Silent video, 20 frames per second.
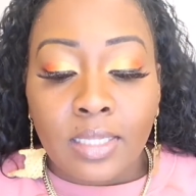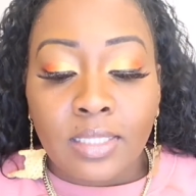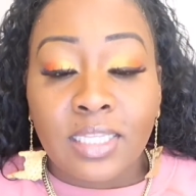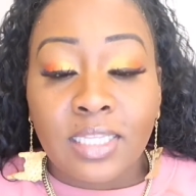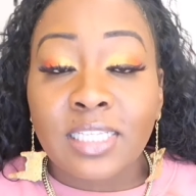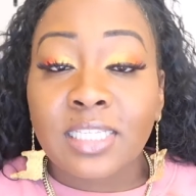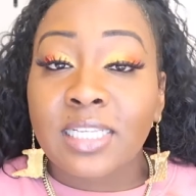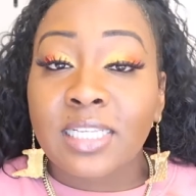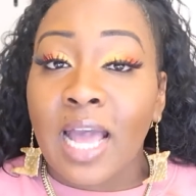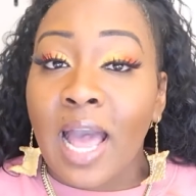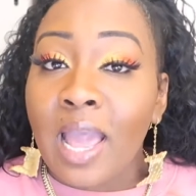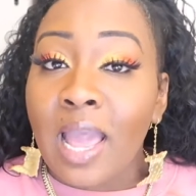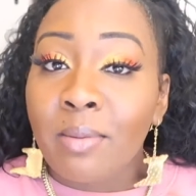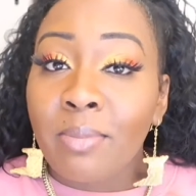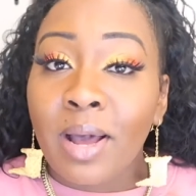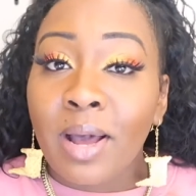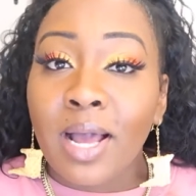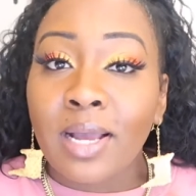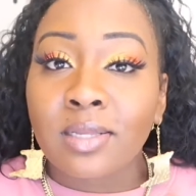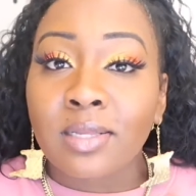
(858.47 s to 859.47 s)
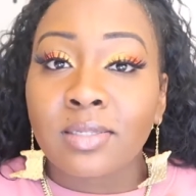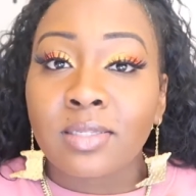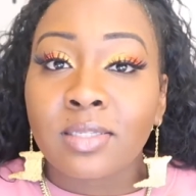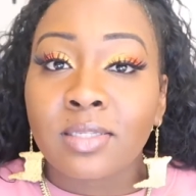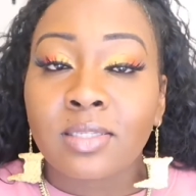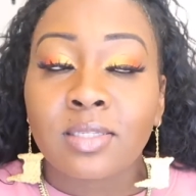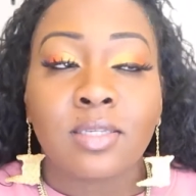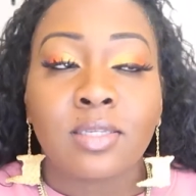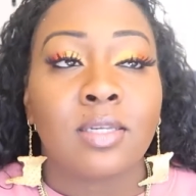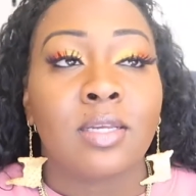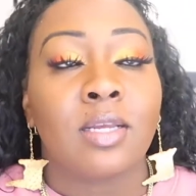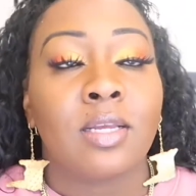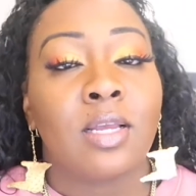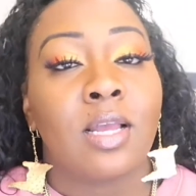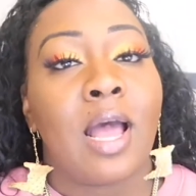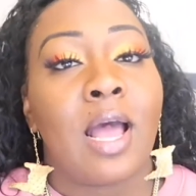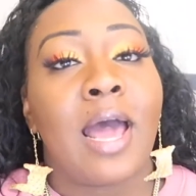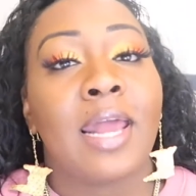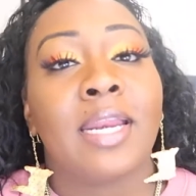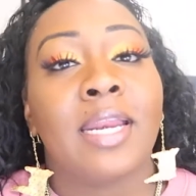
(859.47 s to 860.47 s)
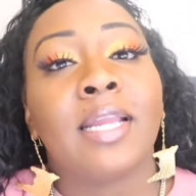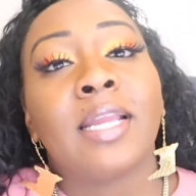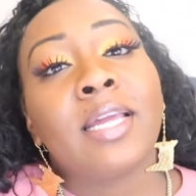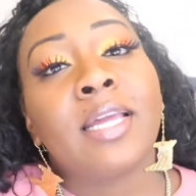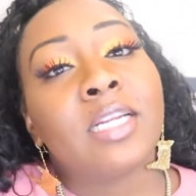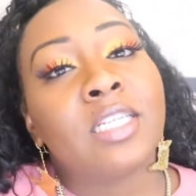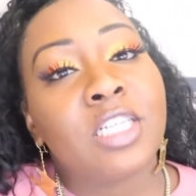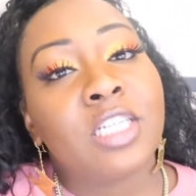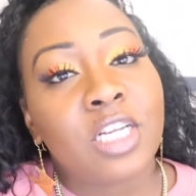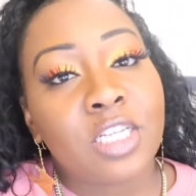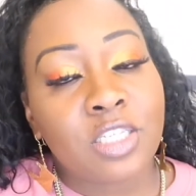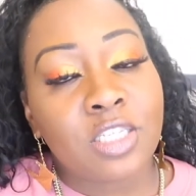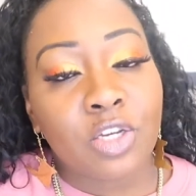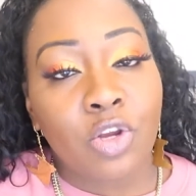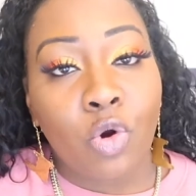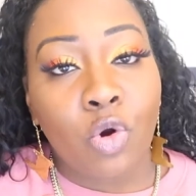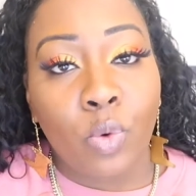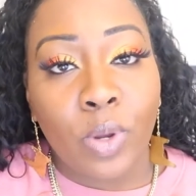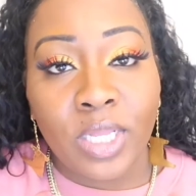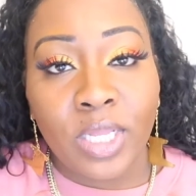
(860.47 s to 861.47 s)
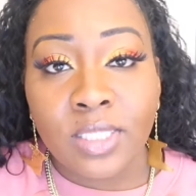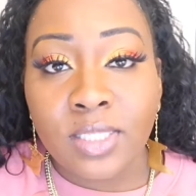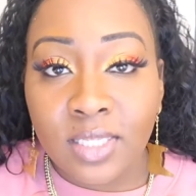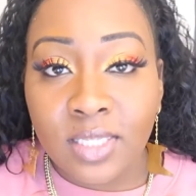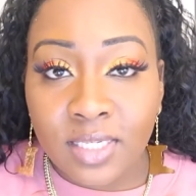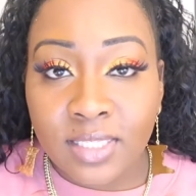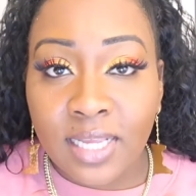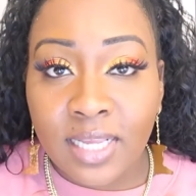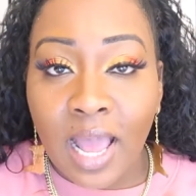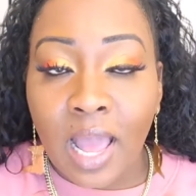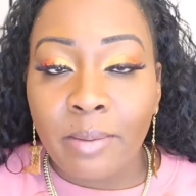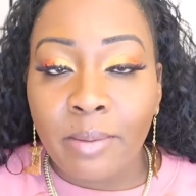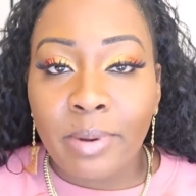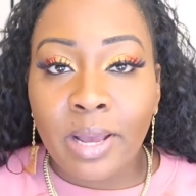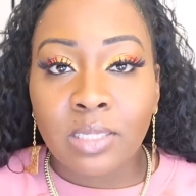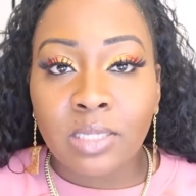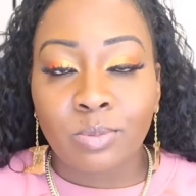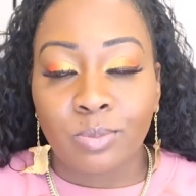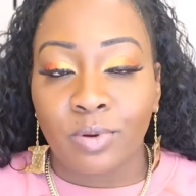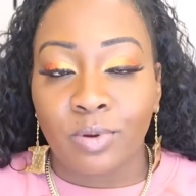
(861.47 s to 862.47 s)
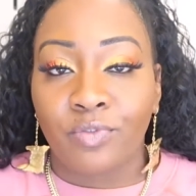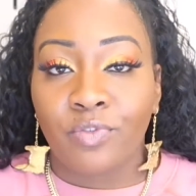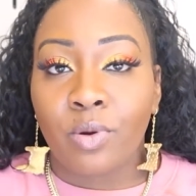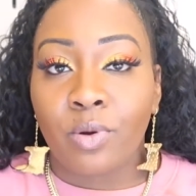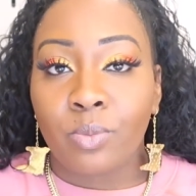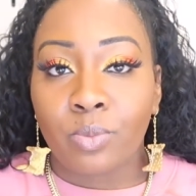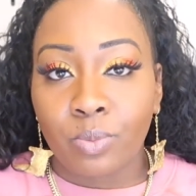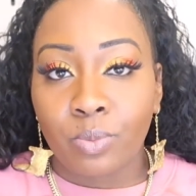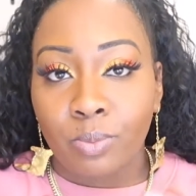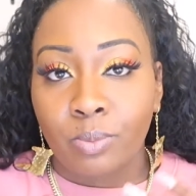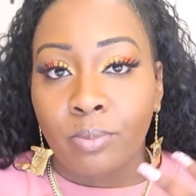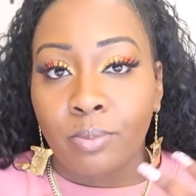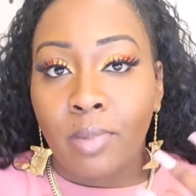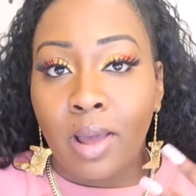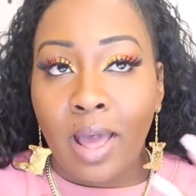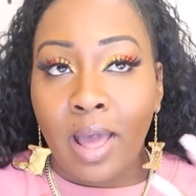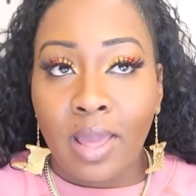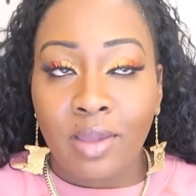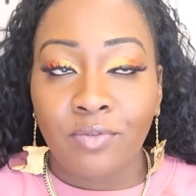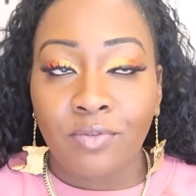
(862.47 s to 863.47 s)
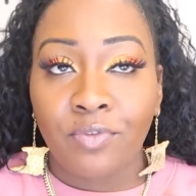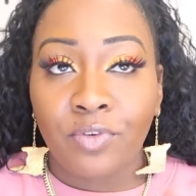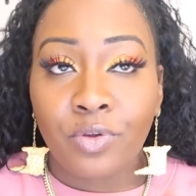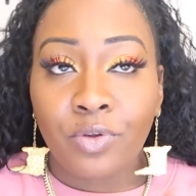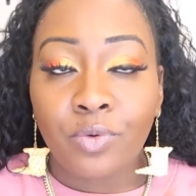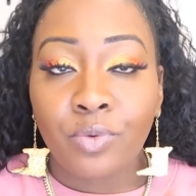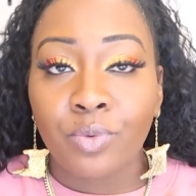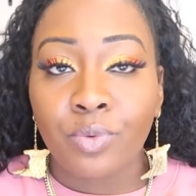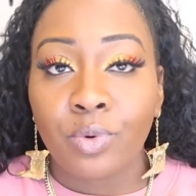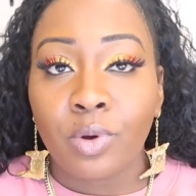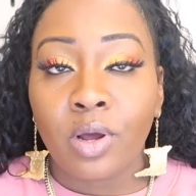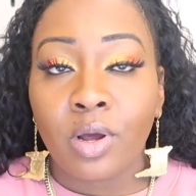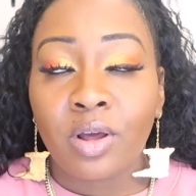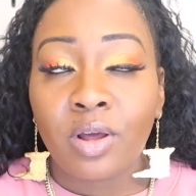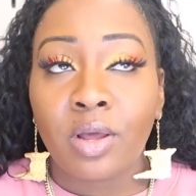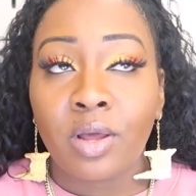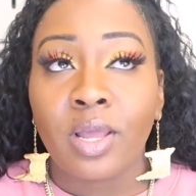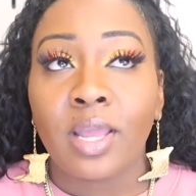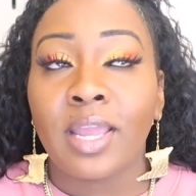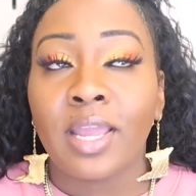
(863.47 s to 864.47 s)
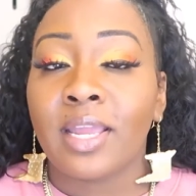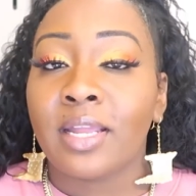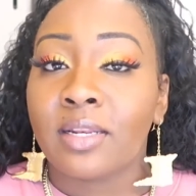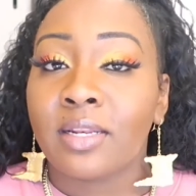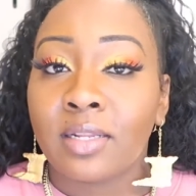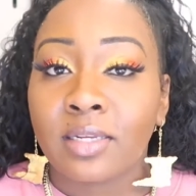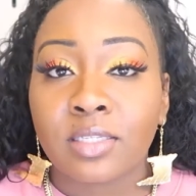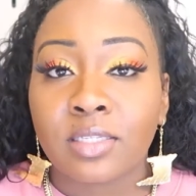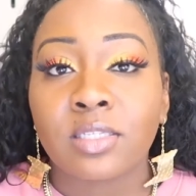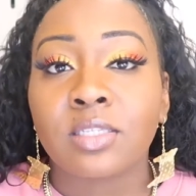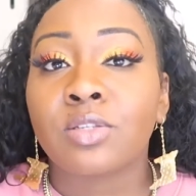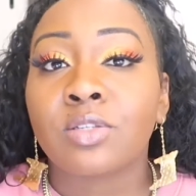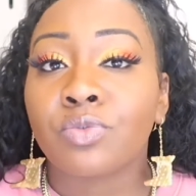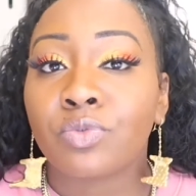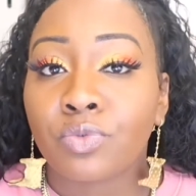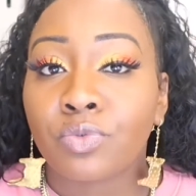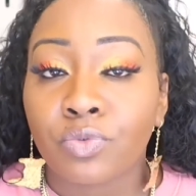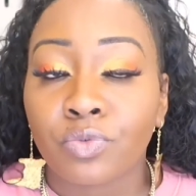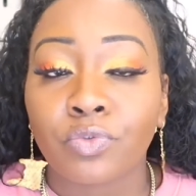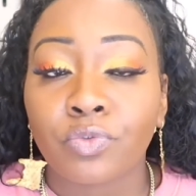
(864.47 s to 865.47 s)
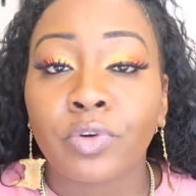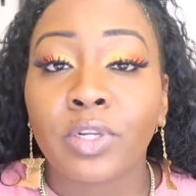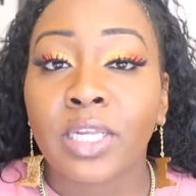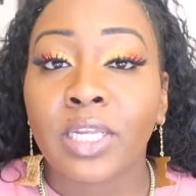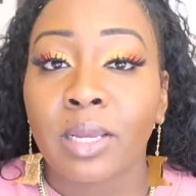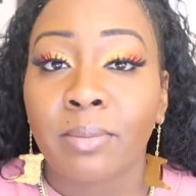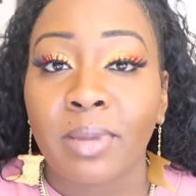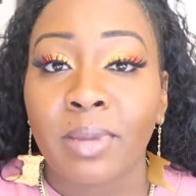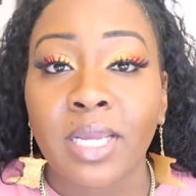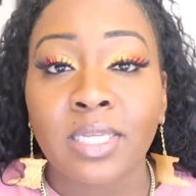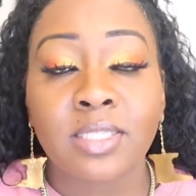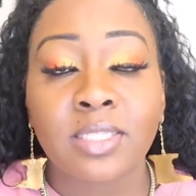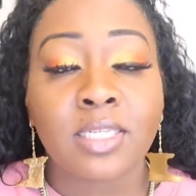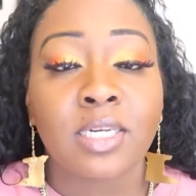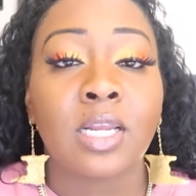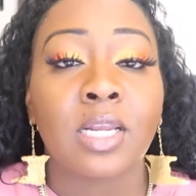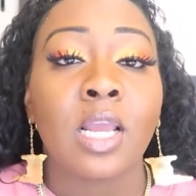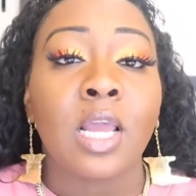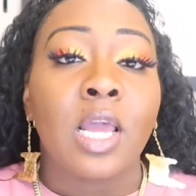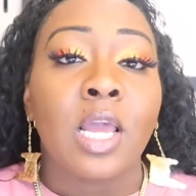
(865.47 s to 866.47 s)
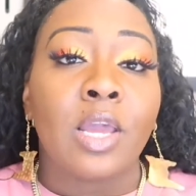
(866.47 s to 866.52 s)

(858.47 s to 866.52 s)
The skybox, I didn't get a chance to go into the skybox, but from my view, it looks really amazing.